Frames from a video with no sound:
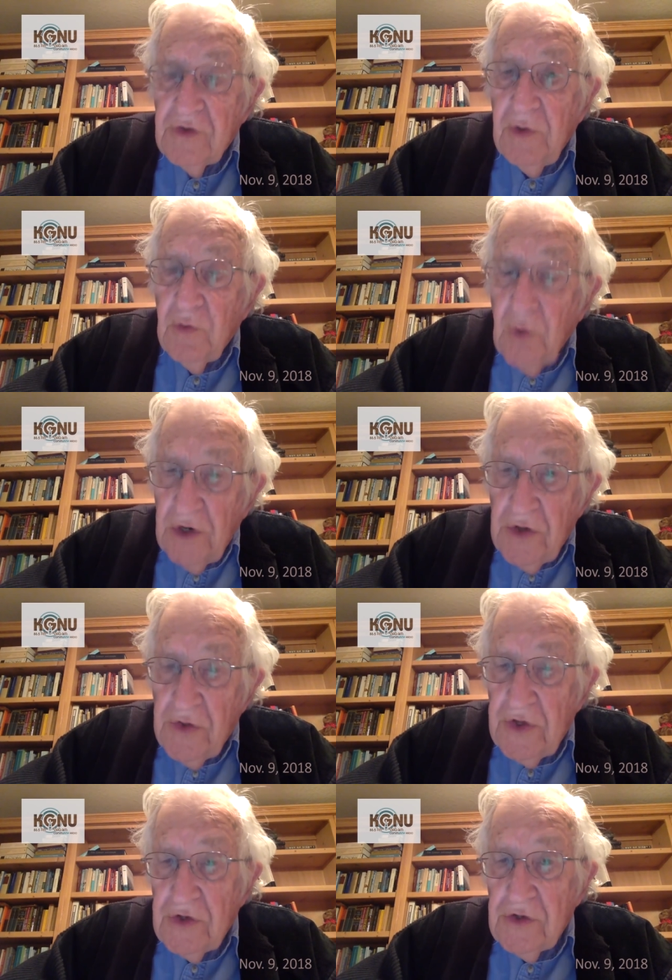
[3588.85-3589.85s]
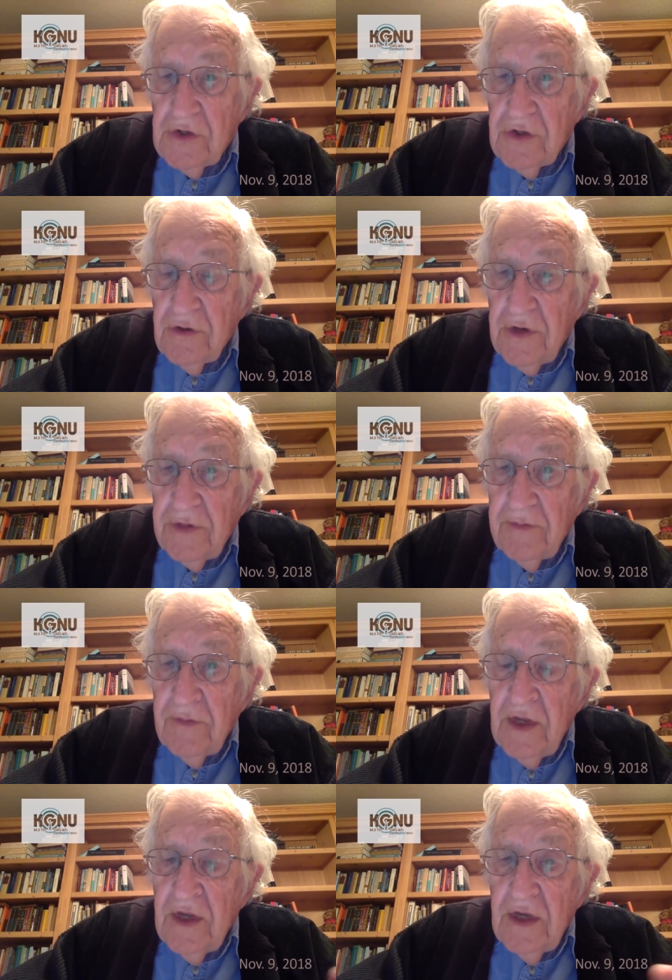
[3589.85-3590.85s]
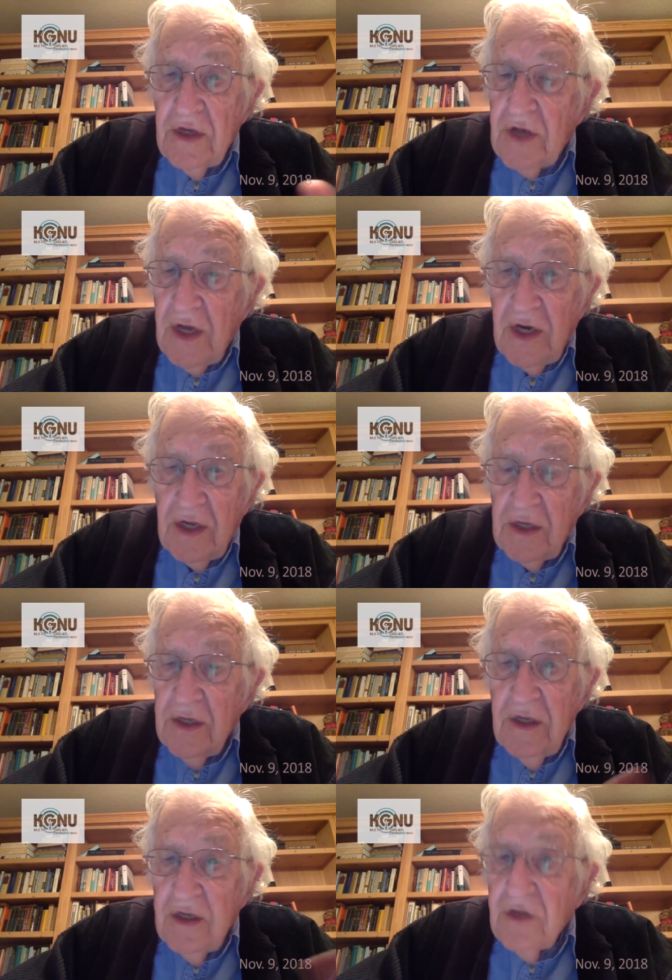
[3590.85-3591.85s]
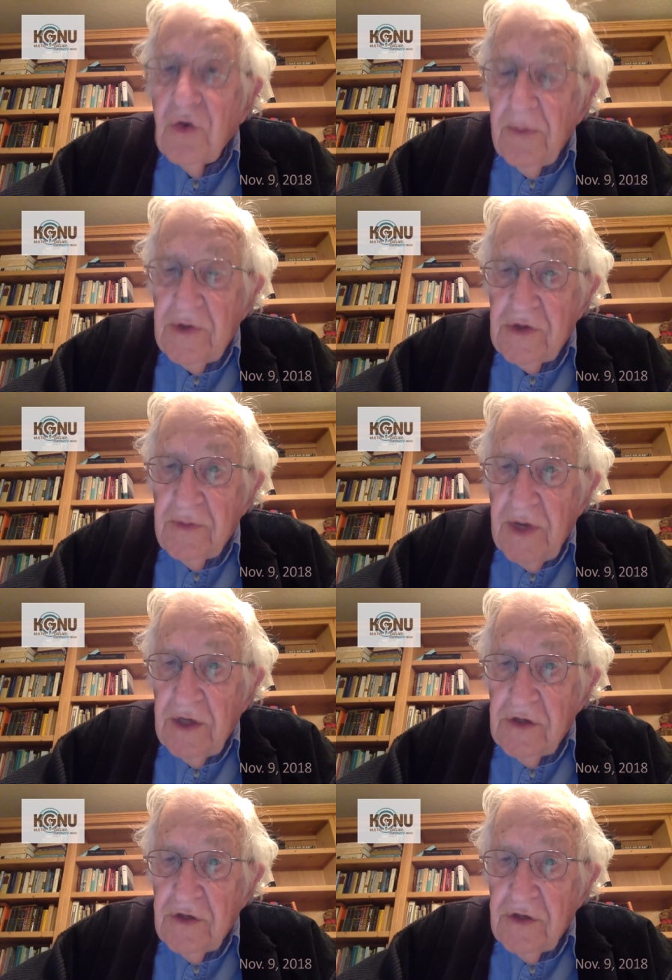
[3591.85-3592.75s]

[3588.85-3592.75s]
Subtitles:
But one of the things it's doing is adding enormous amounts of